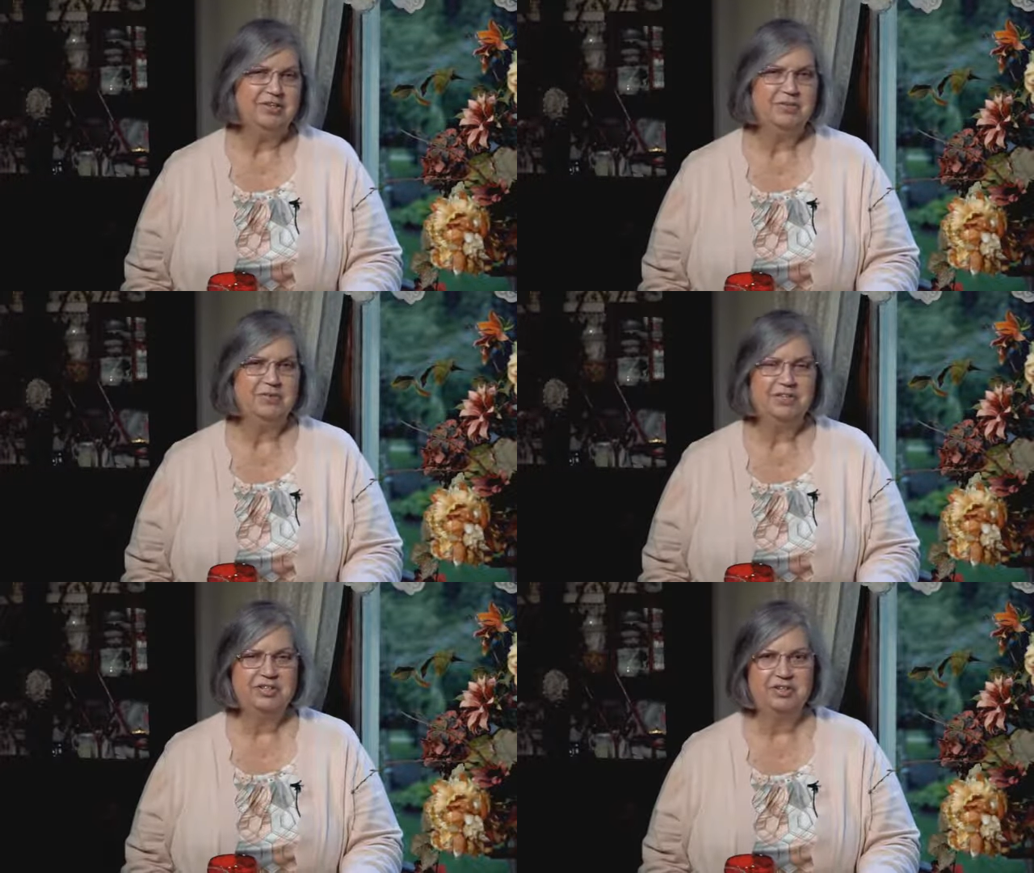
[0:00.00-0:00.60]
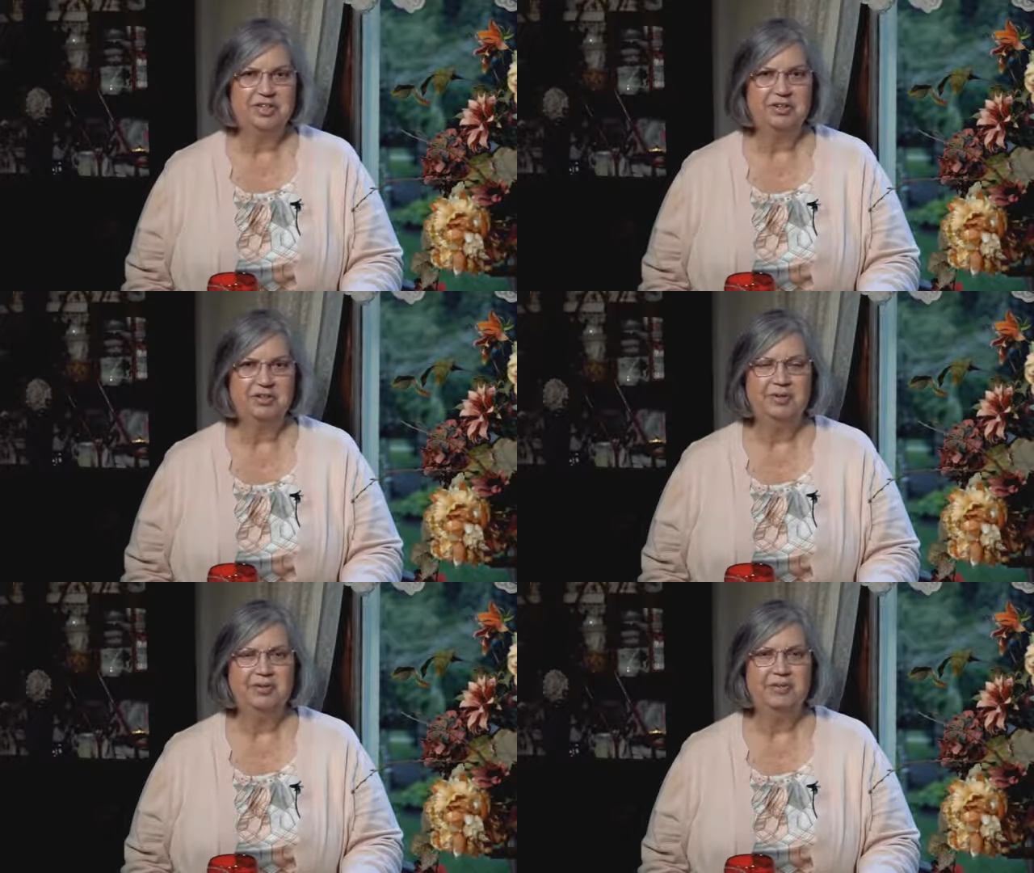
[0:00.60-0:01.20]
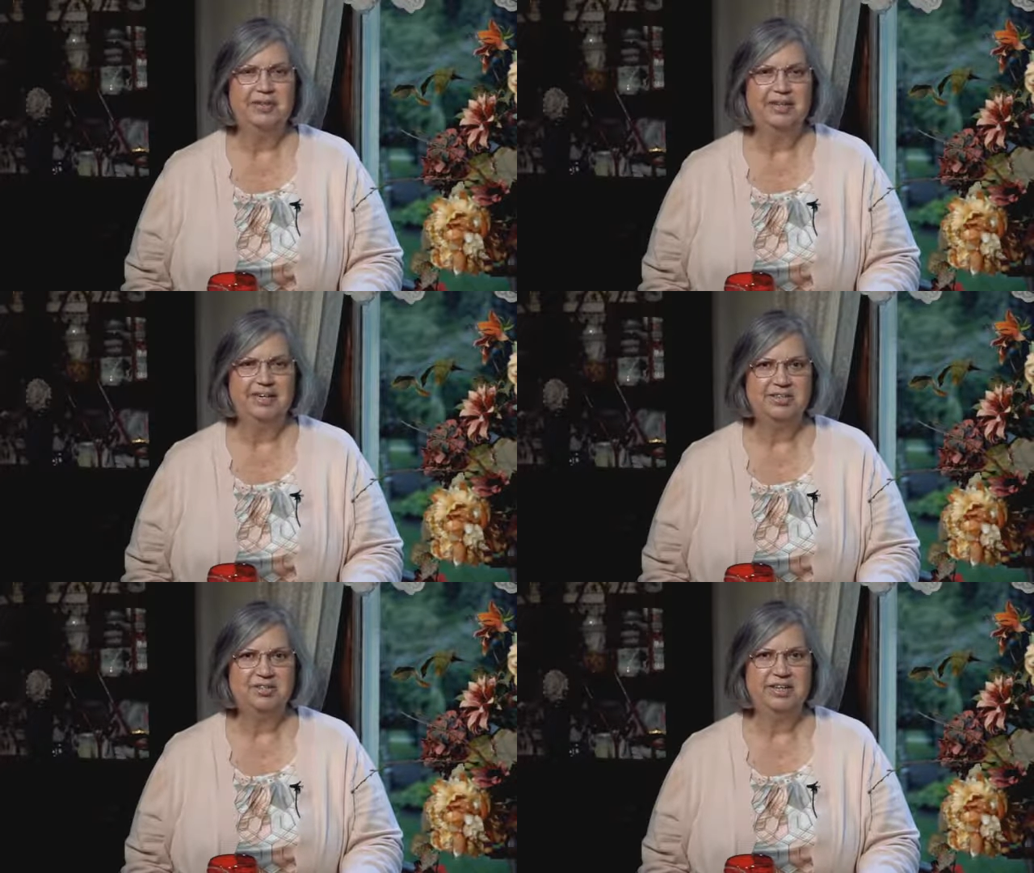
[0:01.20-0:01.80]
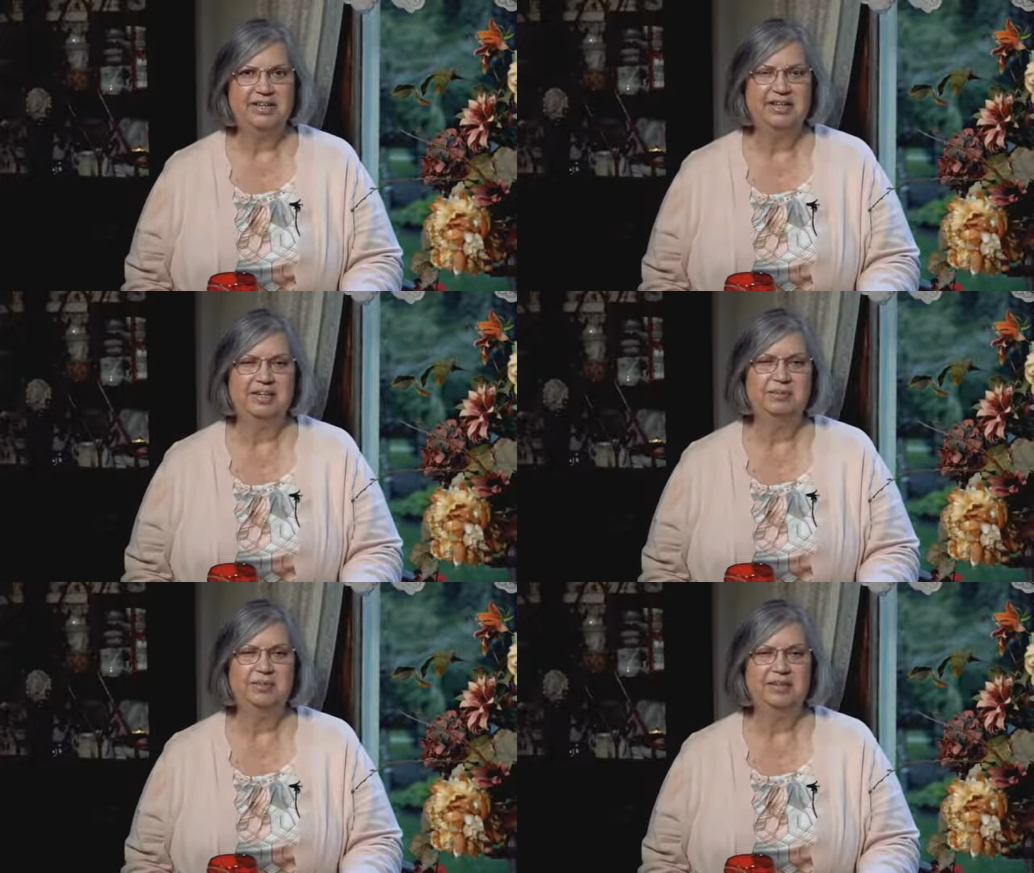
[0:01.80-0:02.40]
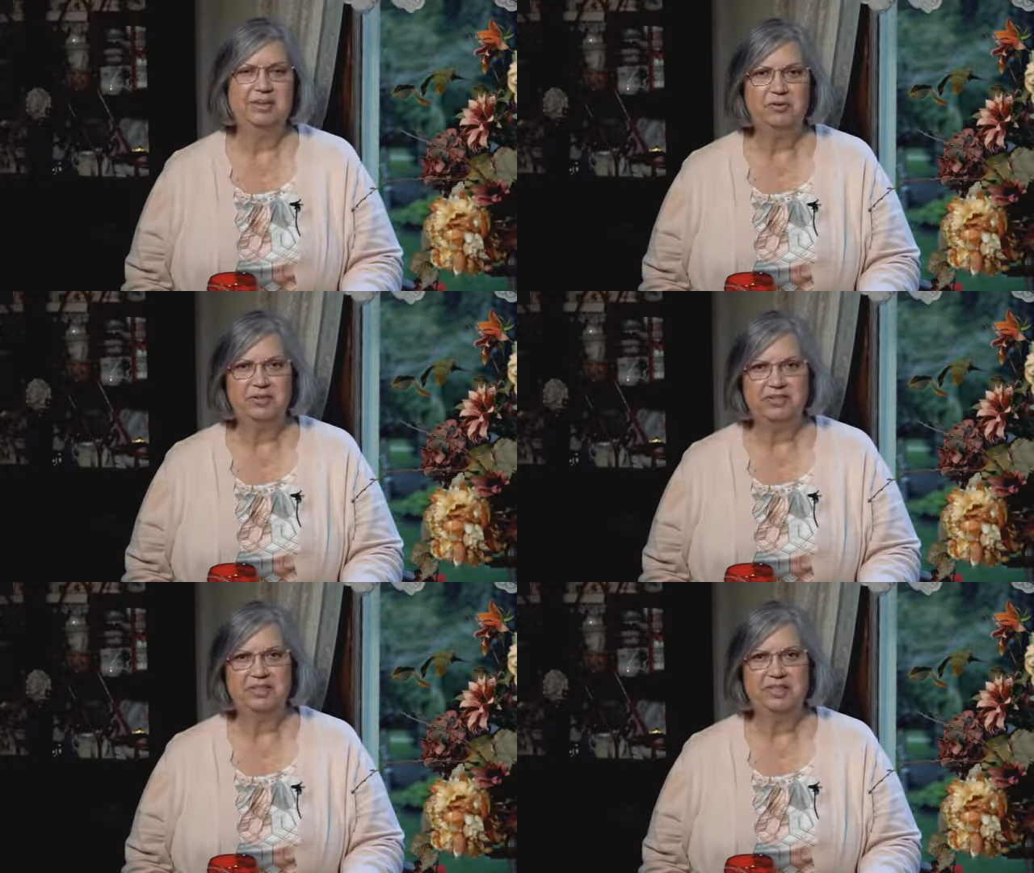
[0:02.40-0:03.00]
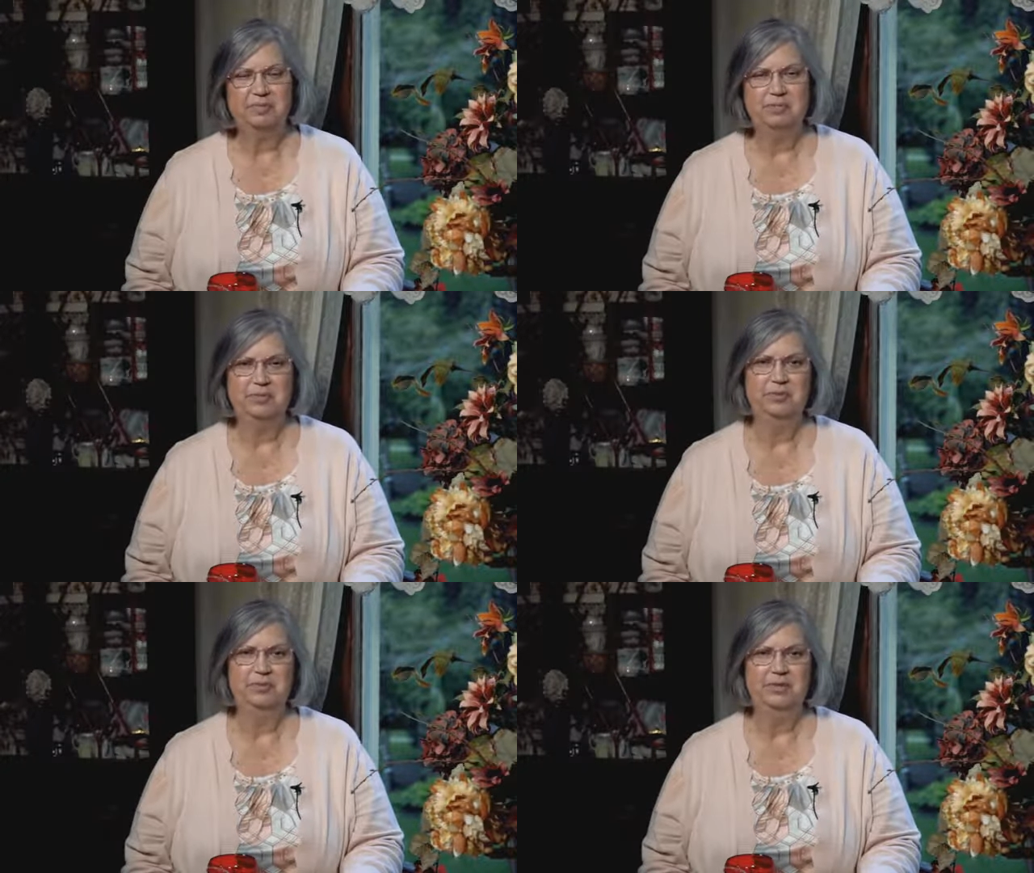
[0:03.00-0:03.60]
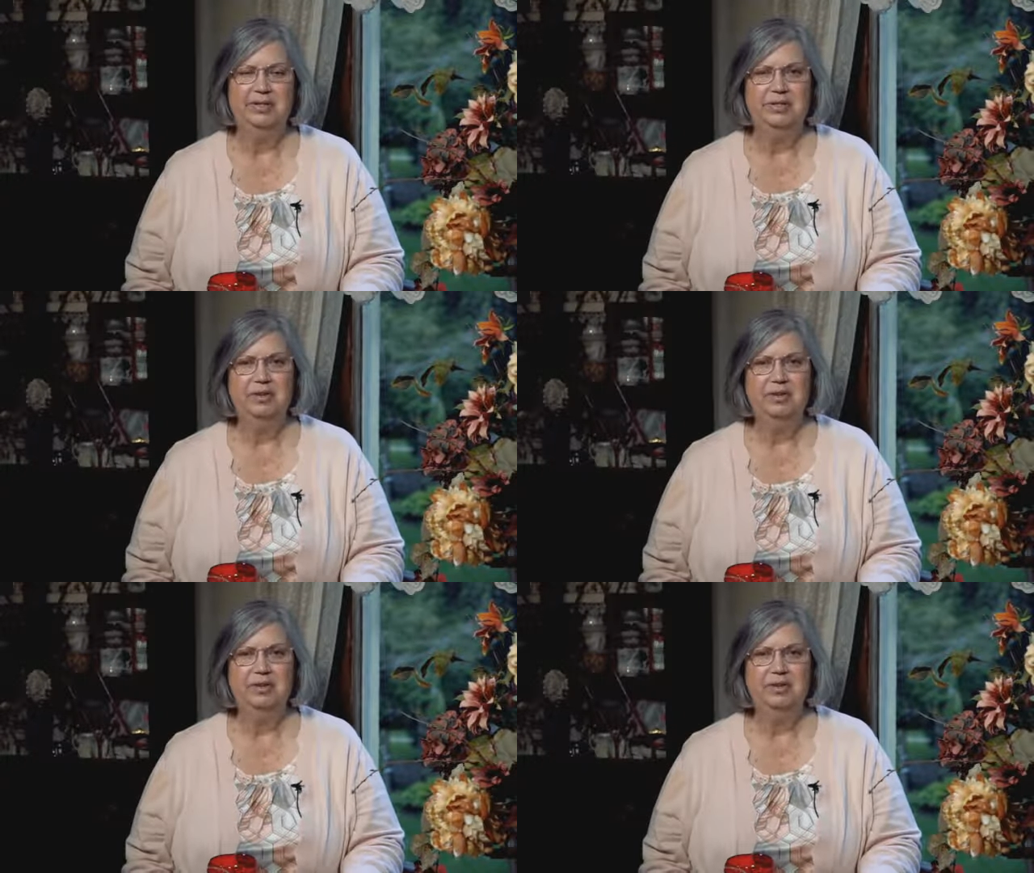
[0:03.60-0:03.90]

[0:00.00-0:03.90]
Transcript: So this year, when the guests check in, we're encouraging them to